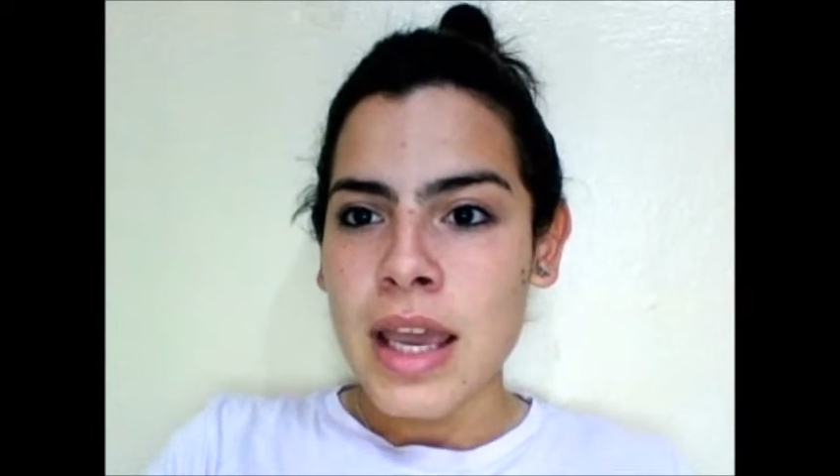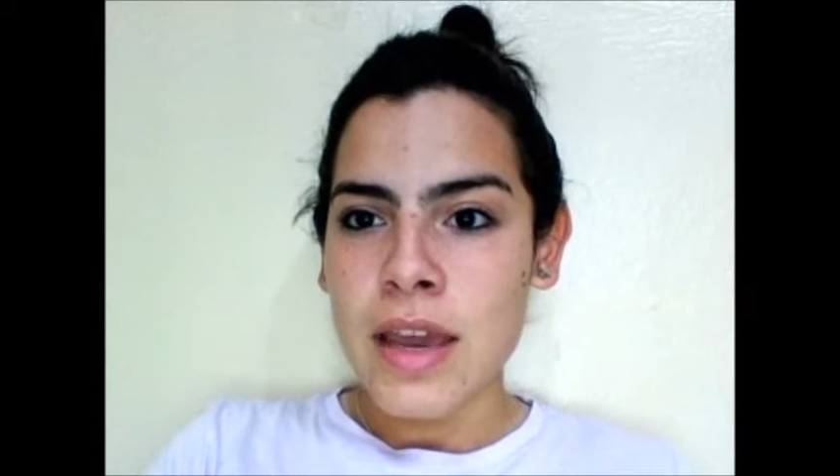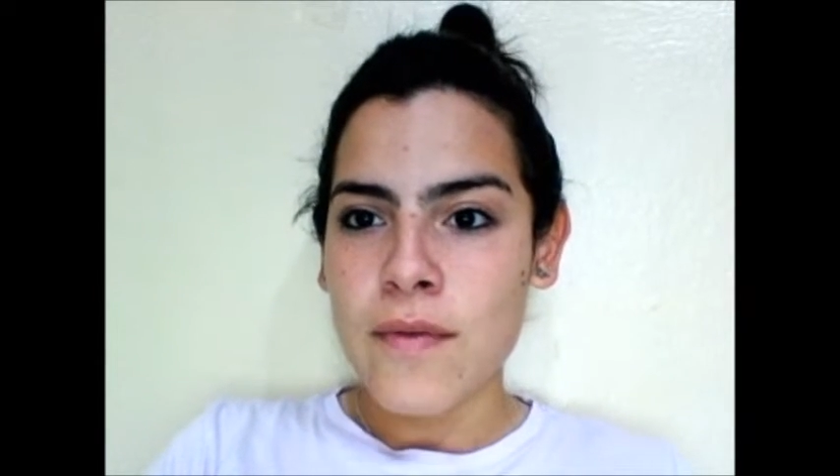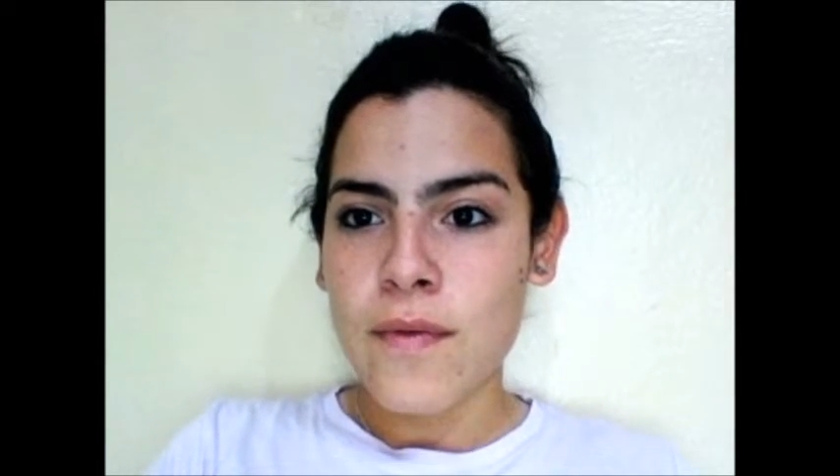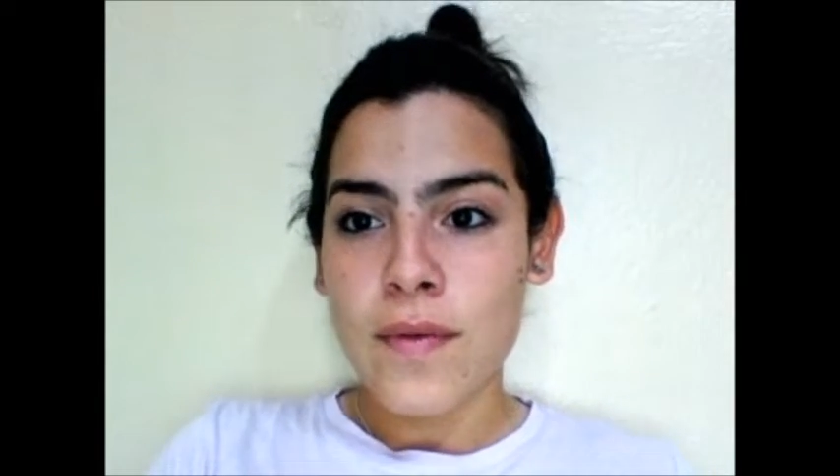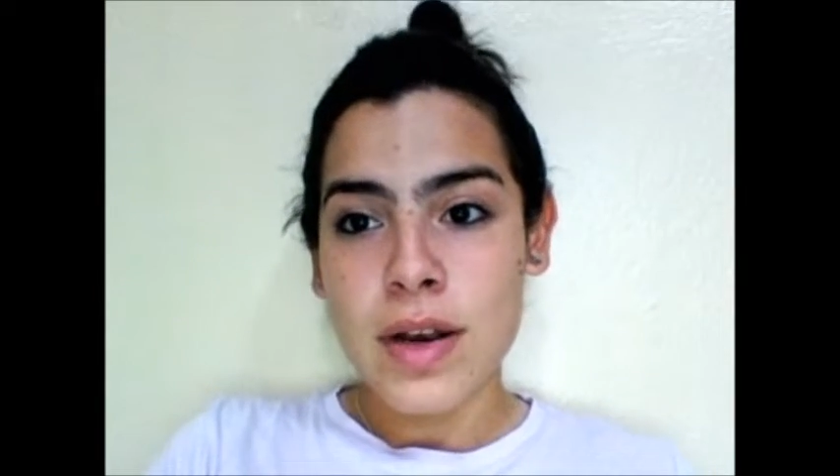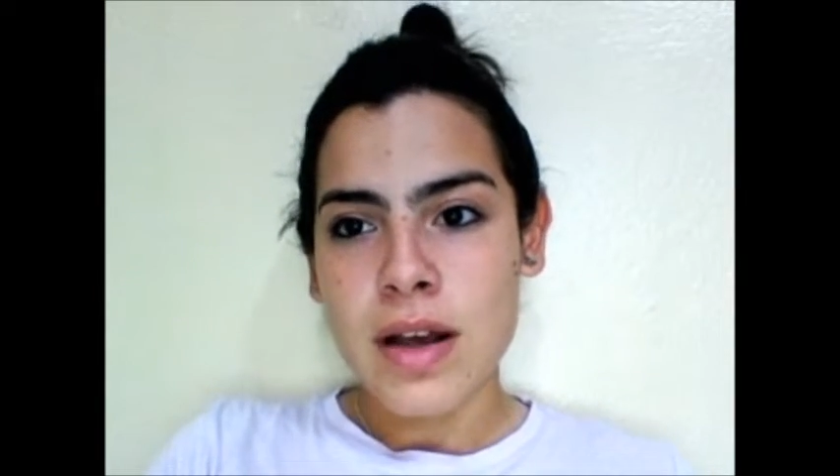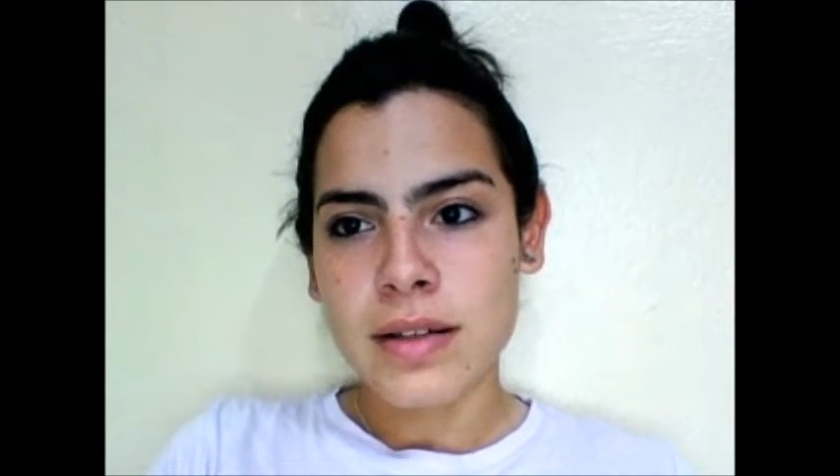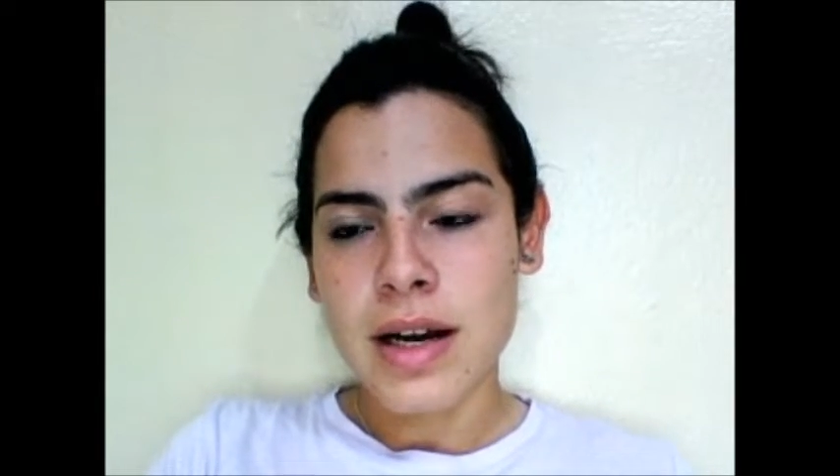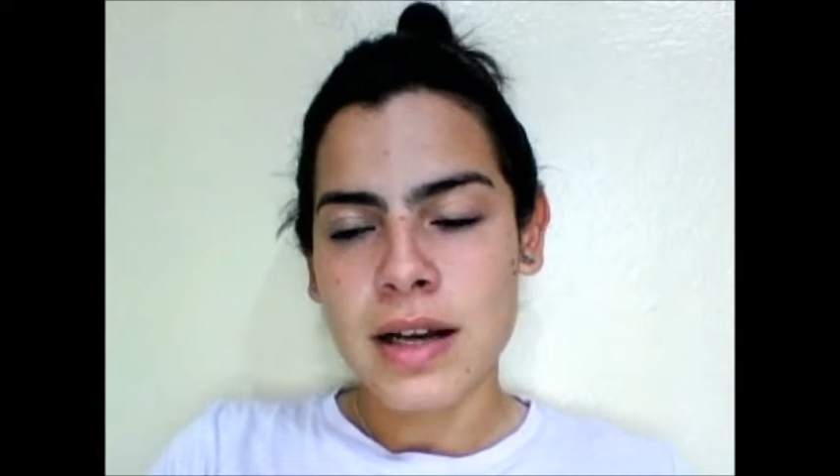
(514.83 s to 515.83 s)
if
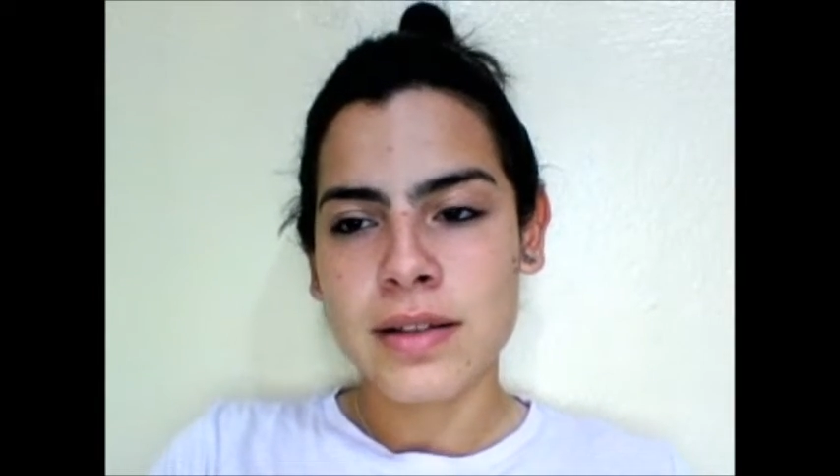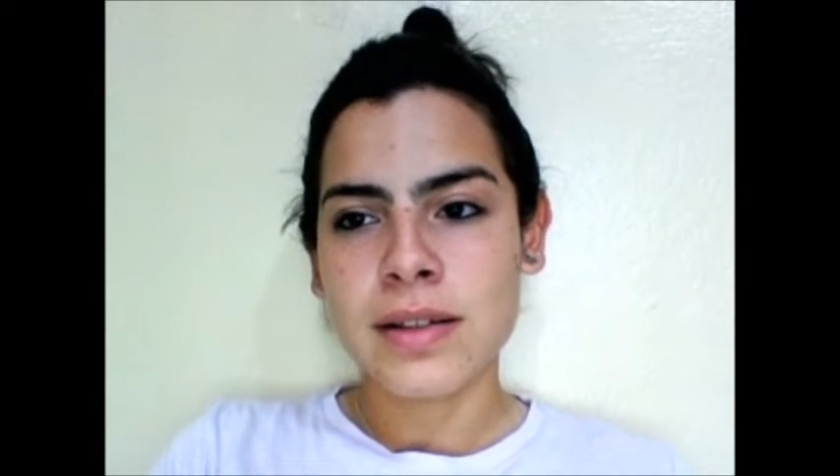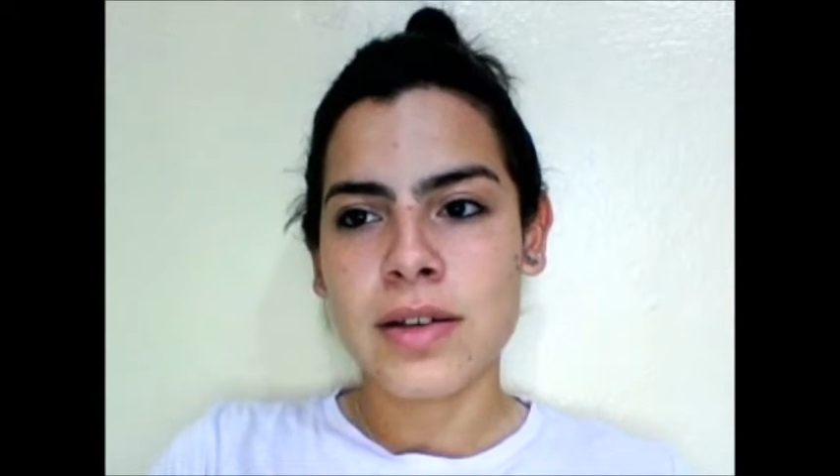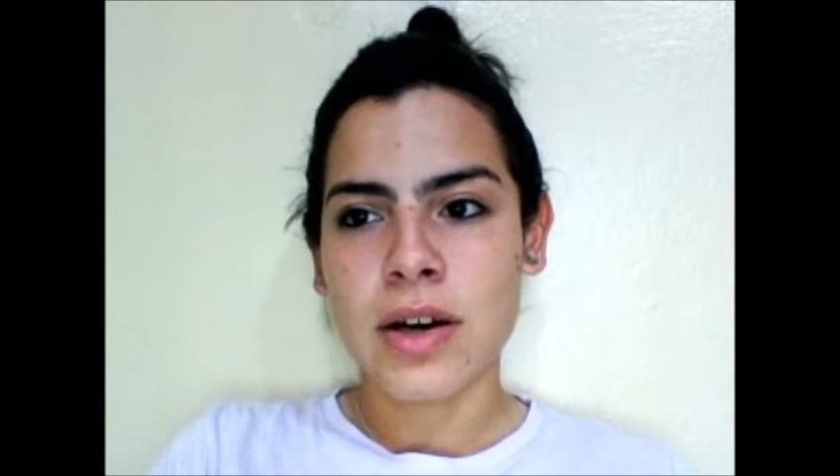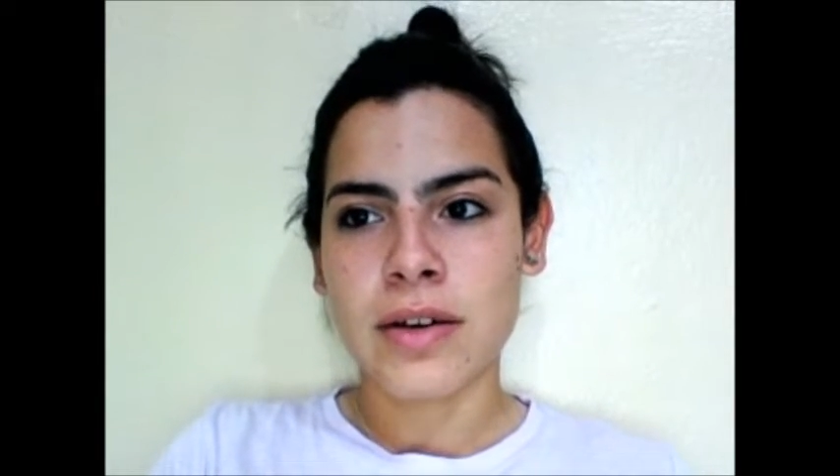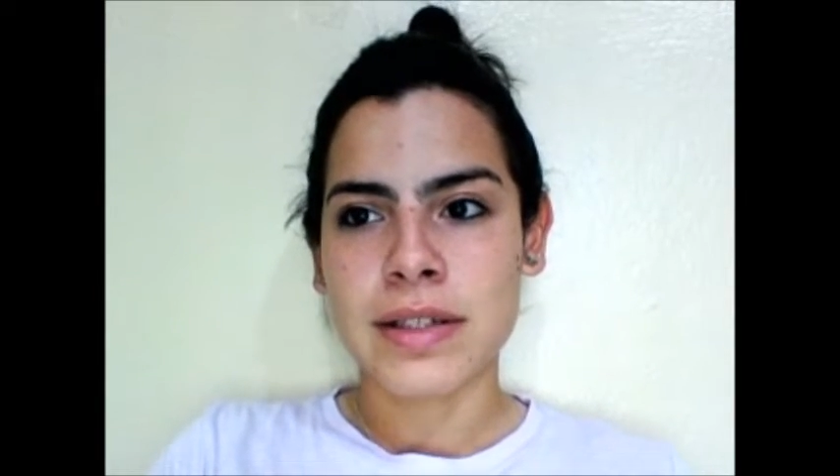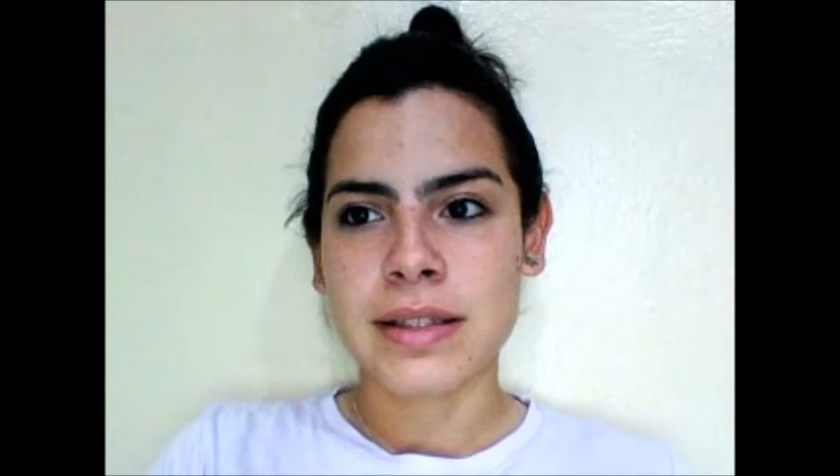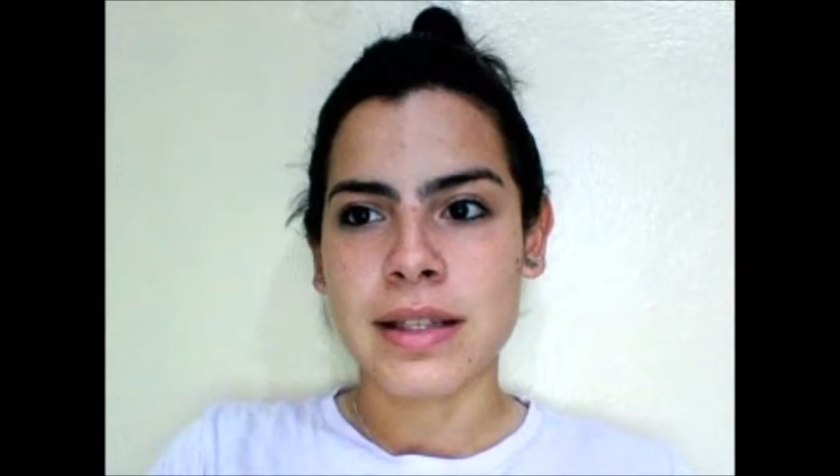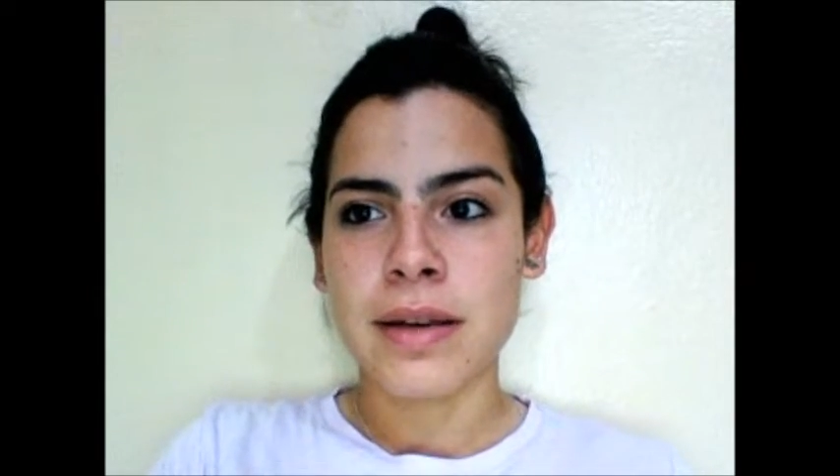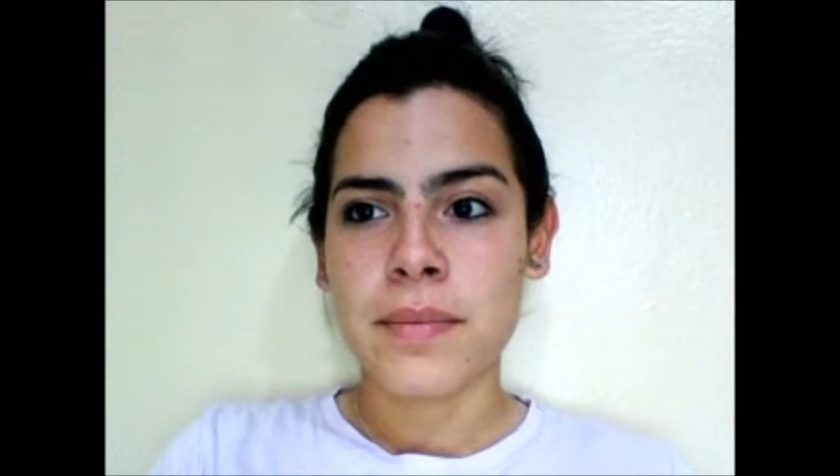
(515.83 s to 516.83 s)
not handled
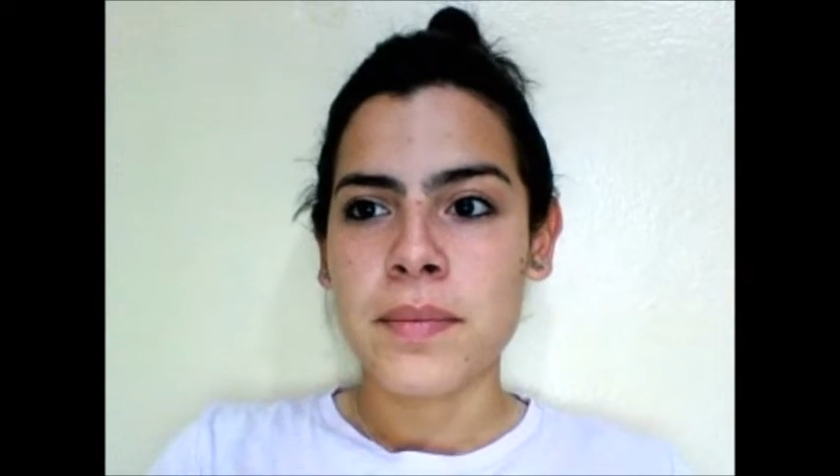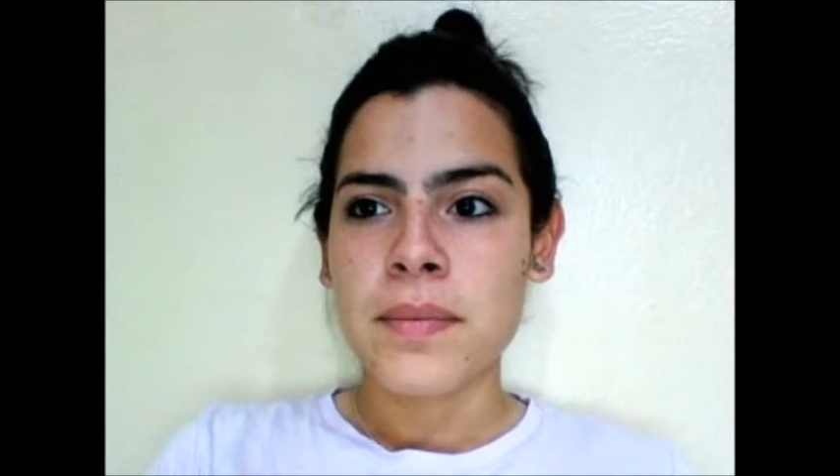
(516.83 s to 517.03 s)
correctly.